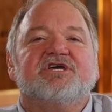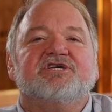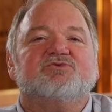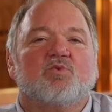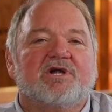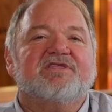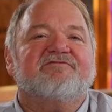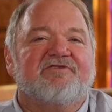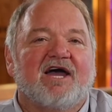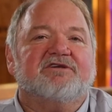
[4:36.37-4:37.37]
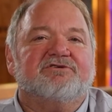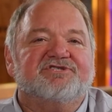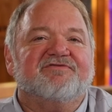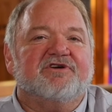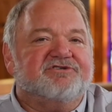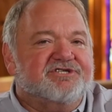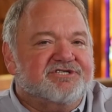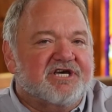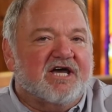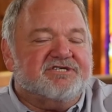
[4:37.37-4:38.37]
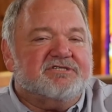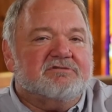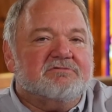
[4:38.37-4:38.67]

is one of the factors of their success.